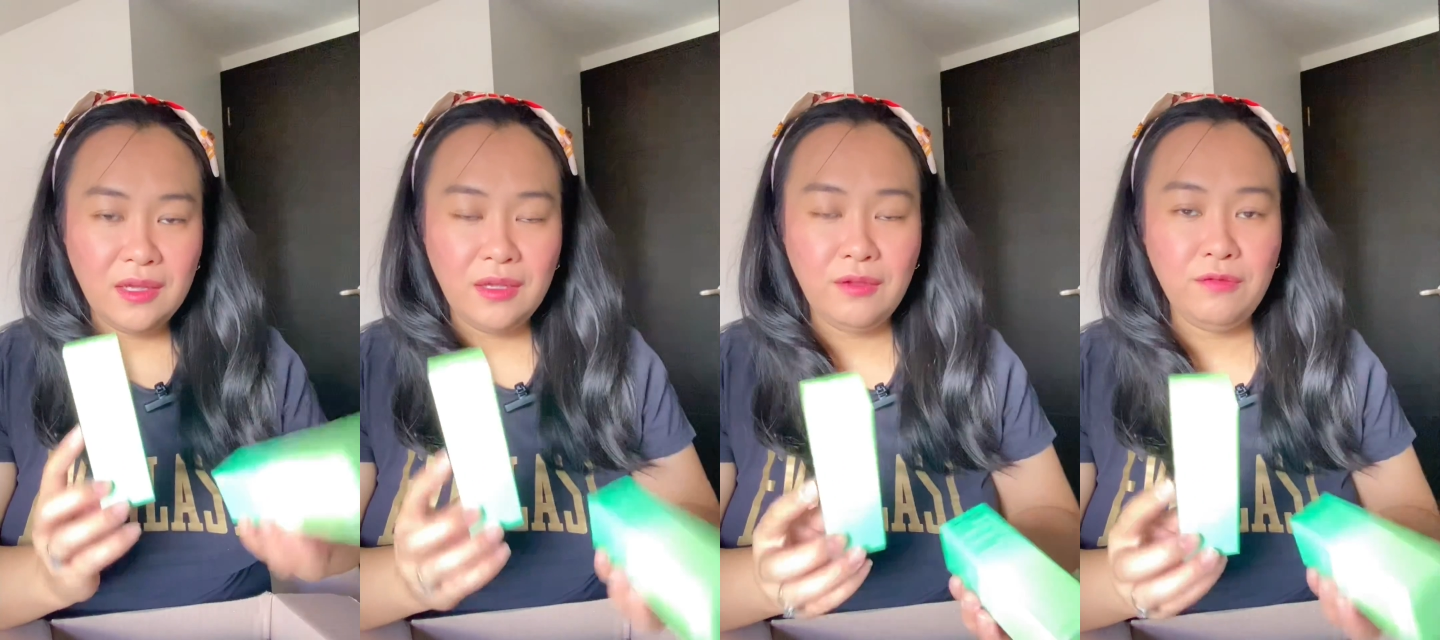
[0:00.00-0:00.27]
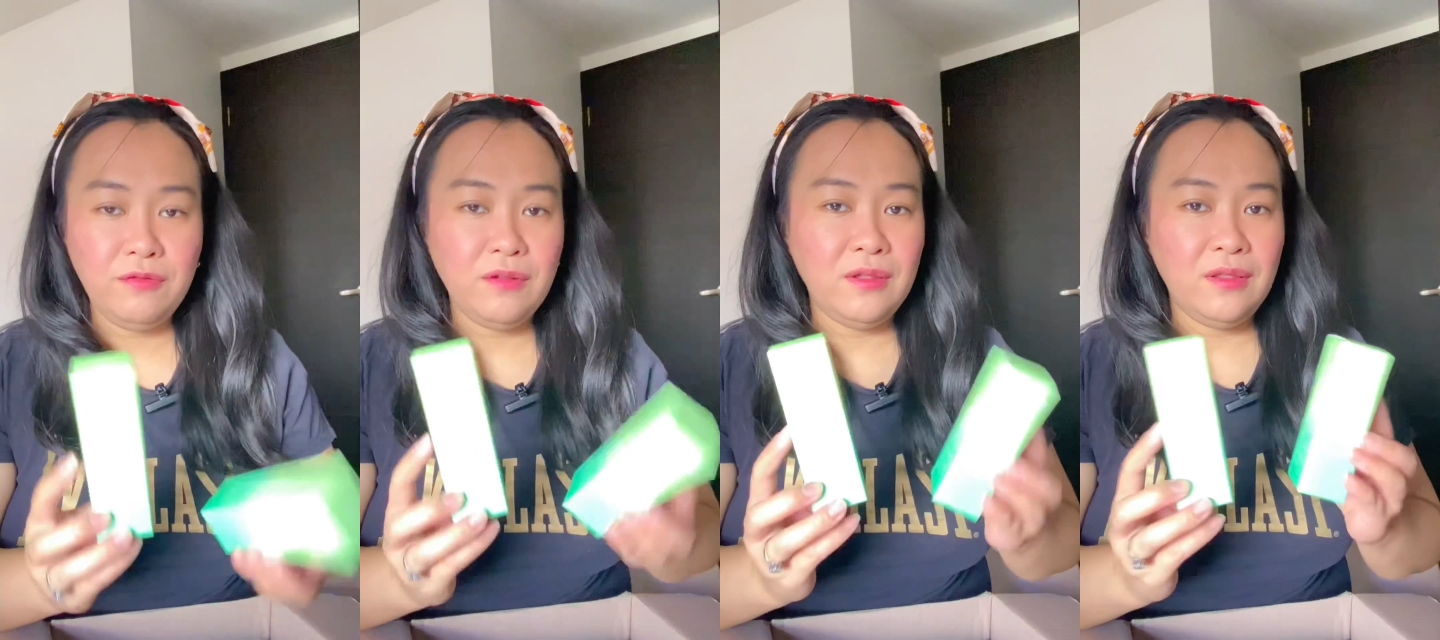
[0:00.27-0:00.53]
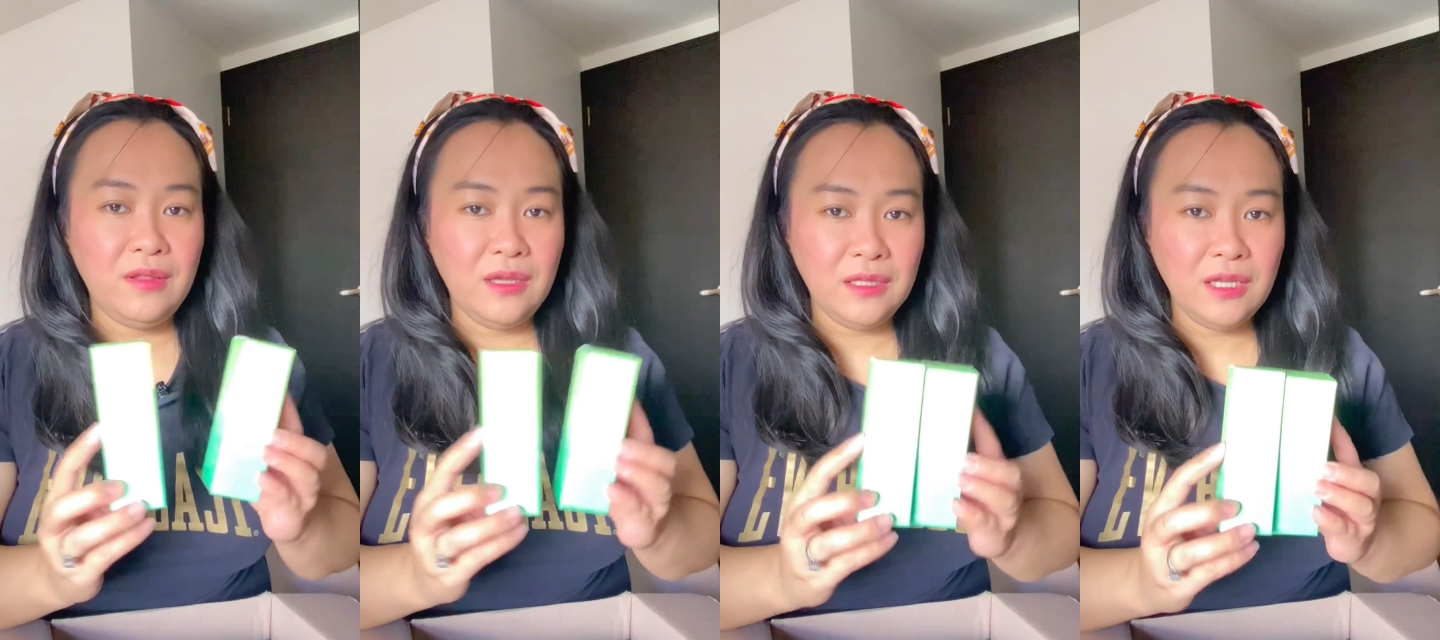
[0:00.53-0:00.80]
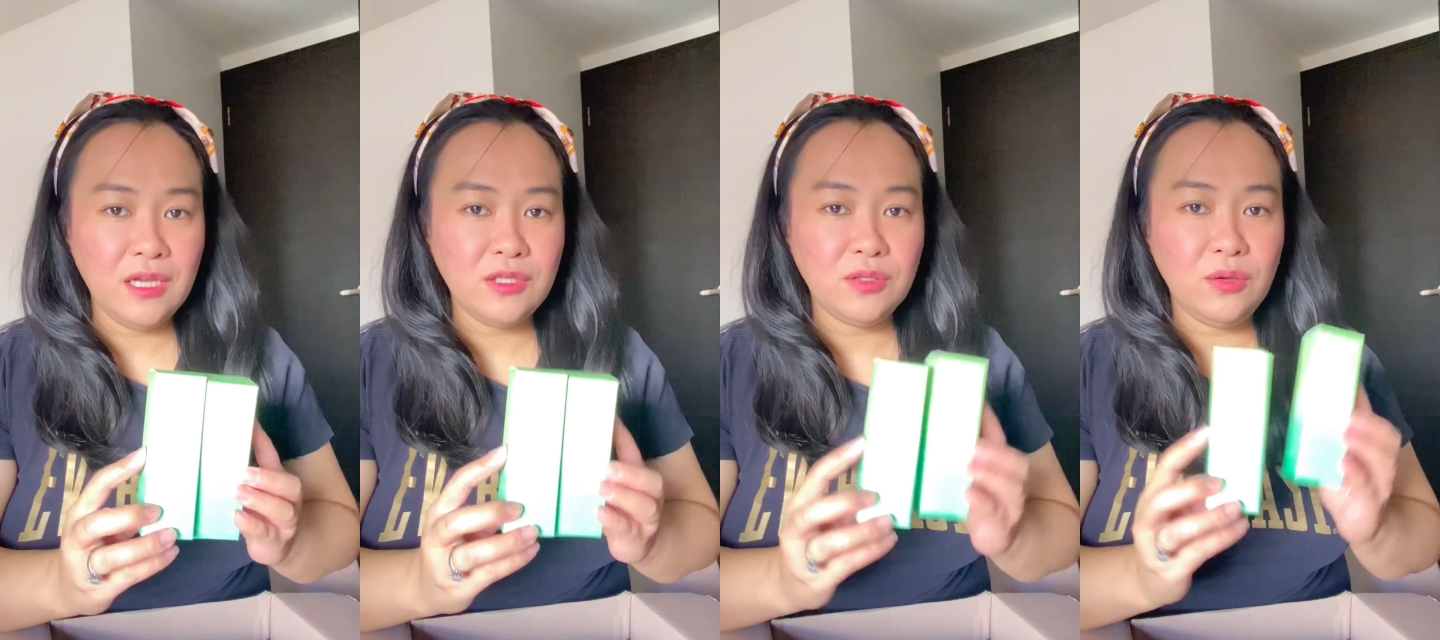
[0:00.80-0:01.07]
If
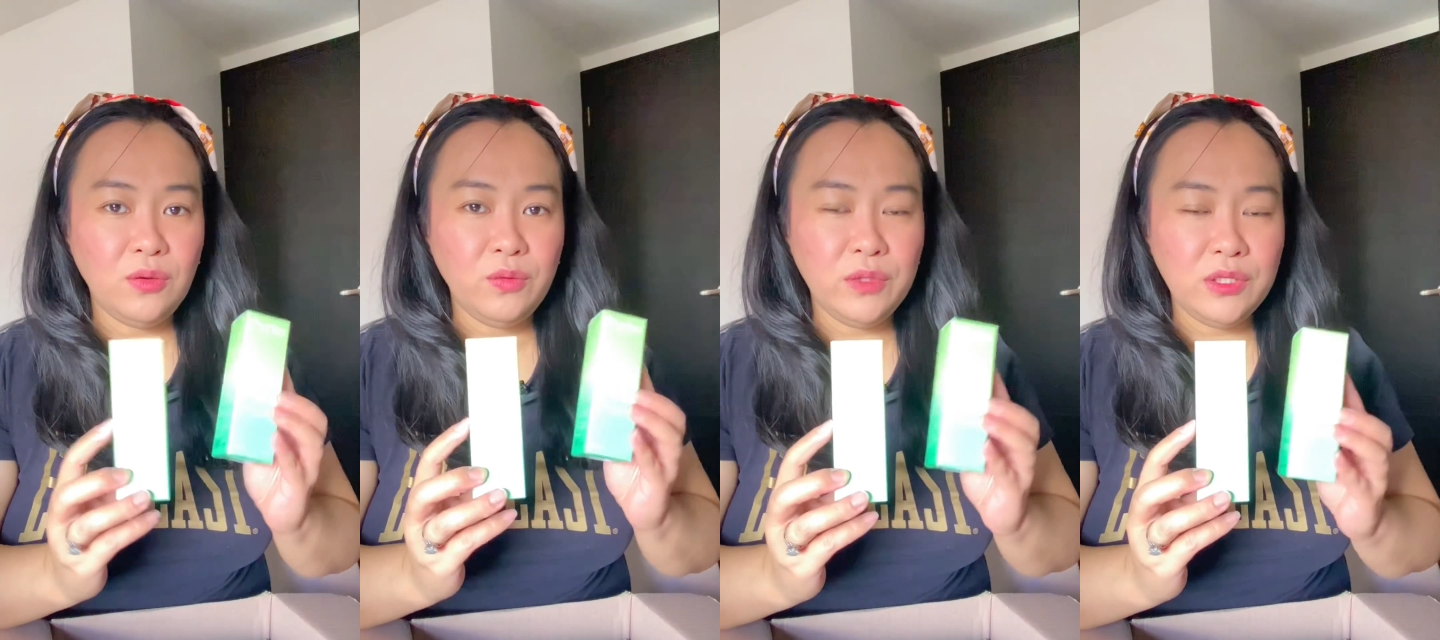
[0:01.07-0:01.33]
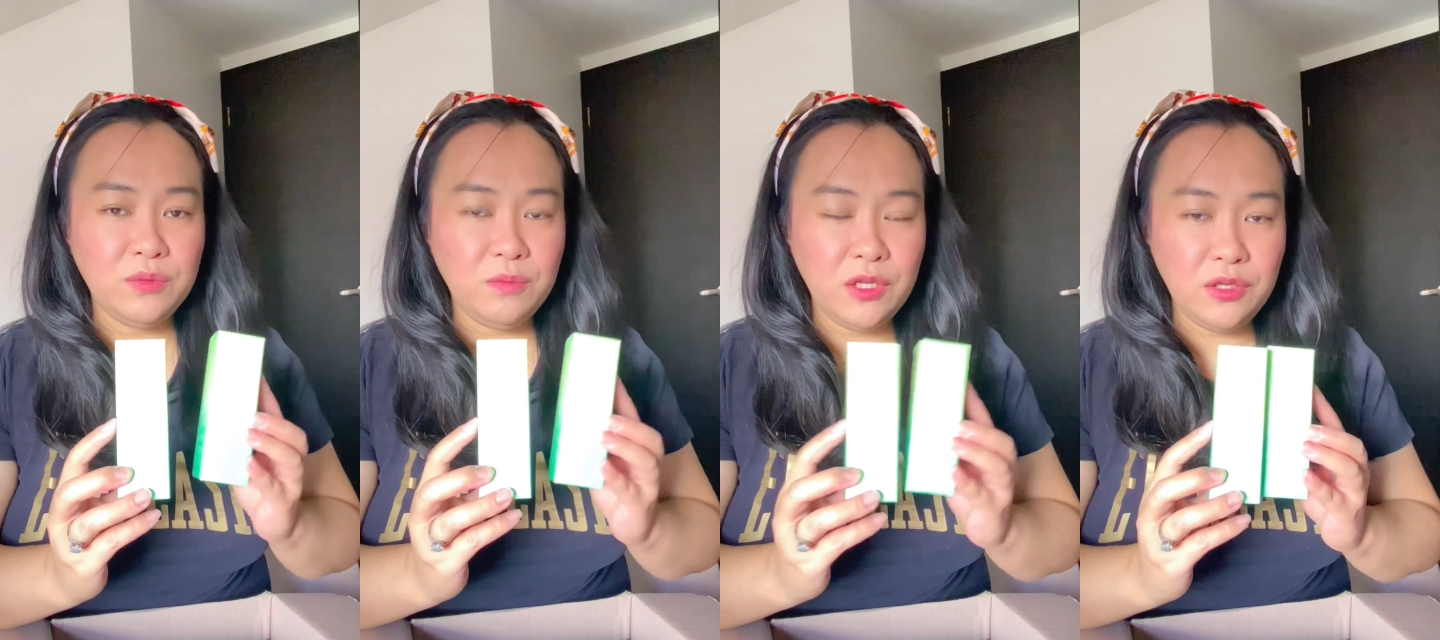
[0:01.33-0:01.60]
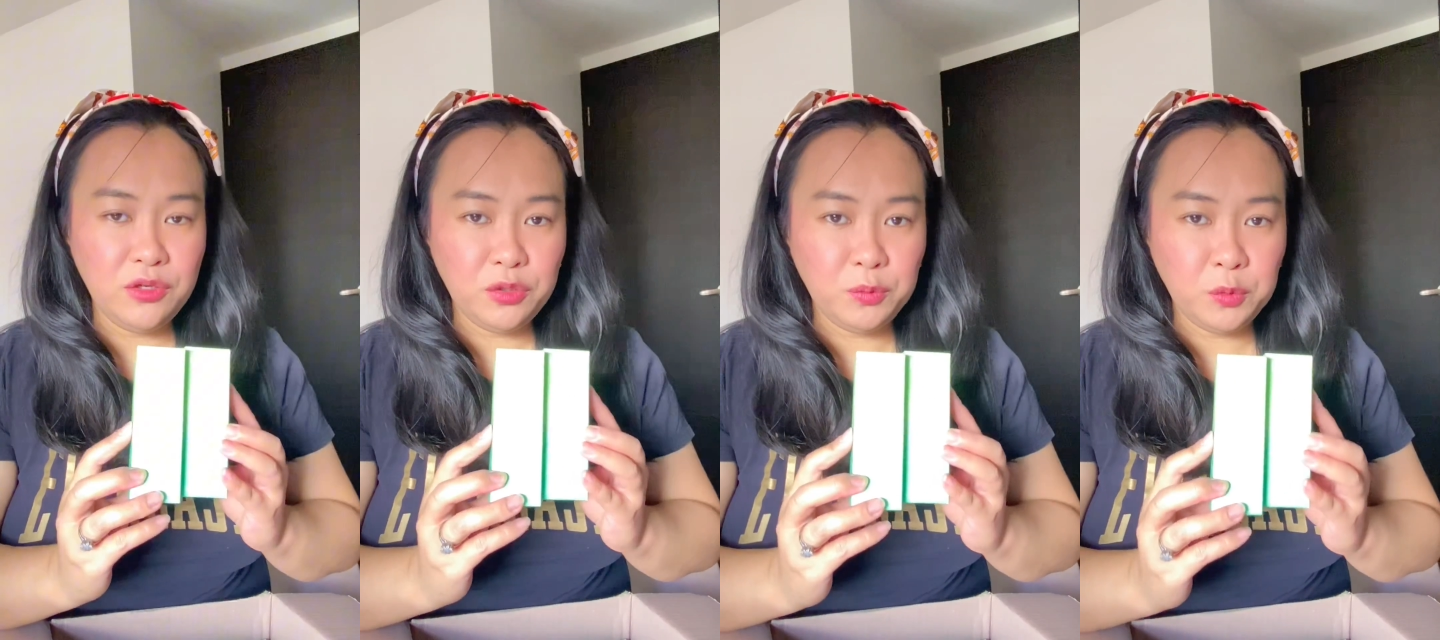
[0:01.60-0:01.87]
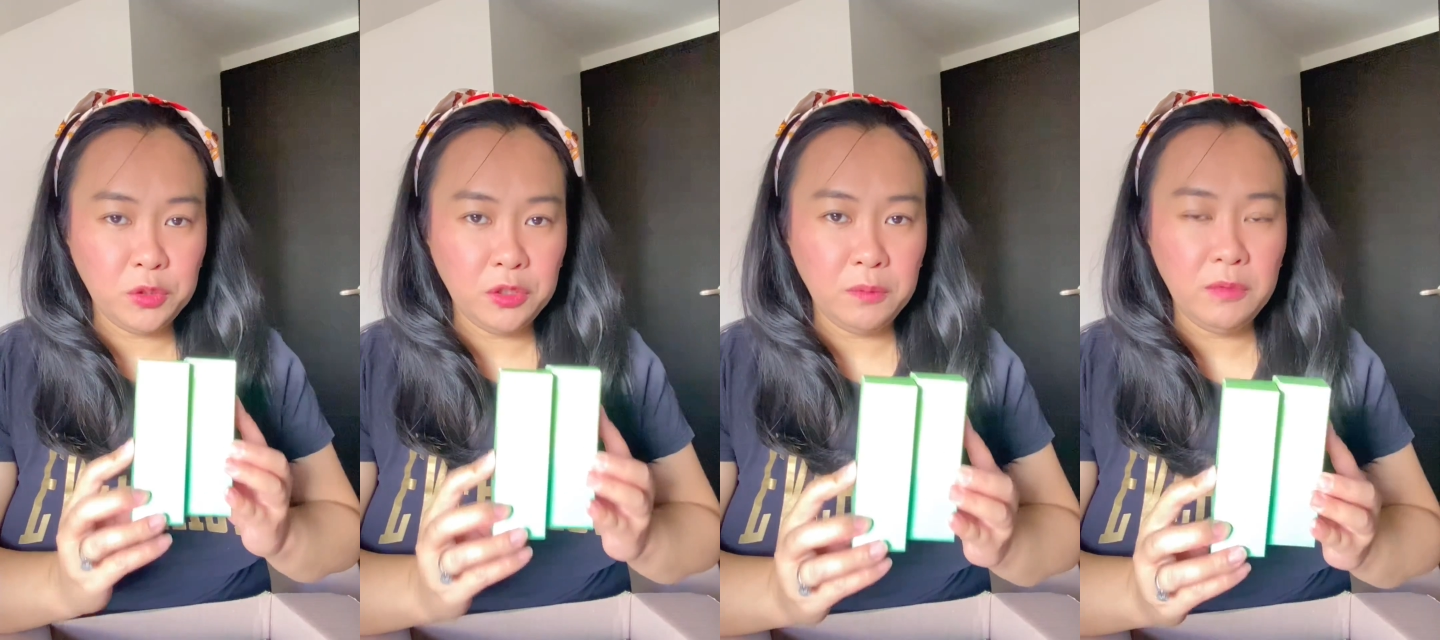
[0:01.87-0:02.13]
that has always been your
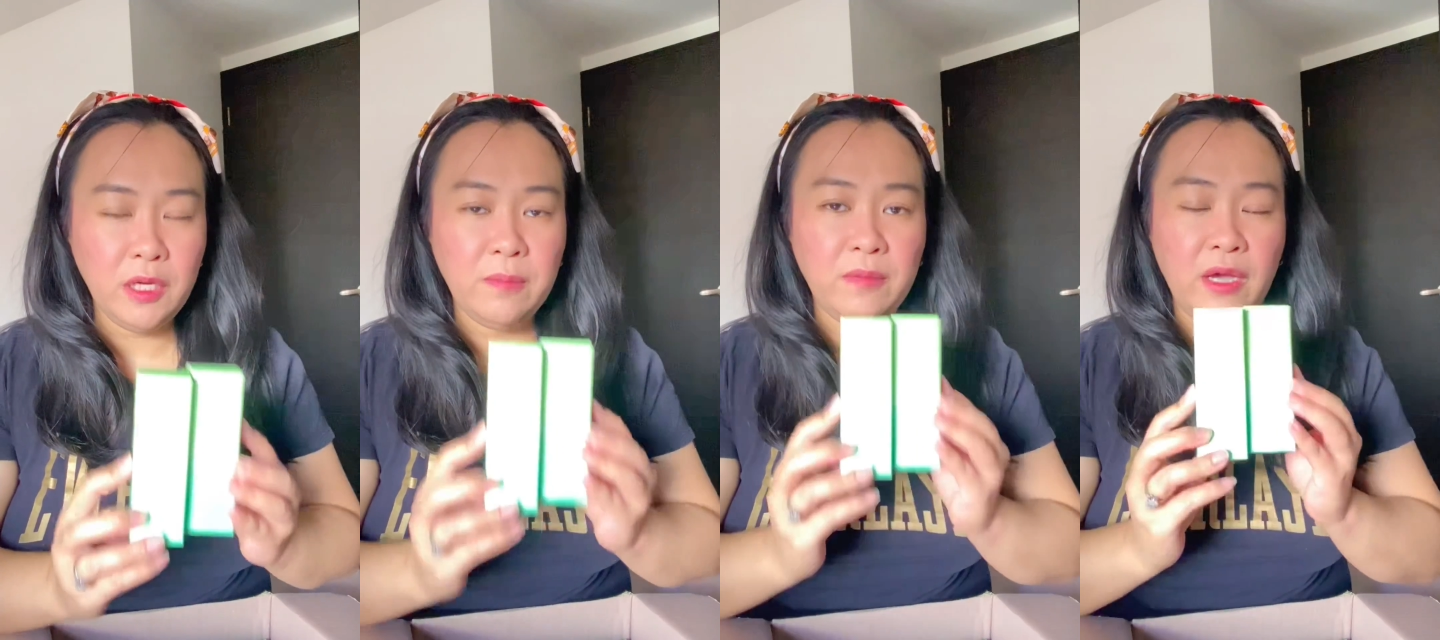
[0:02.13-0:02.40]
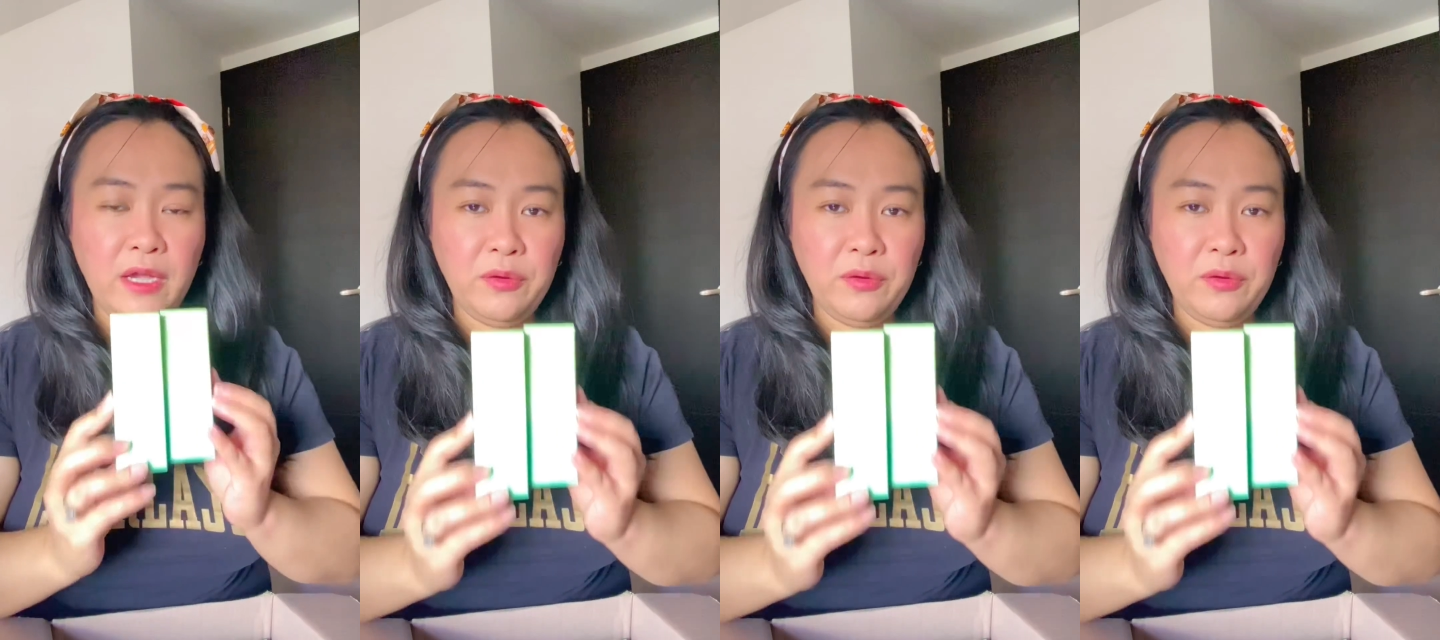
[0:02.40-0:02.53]
problem,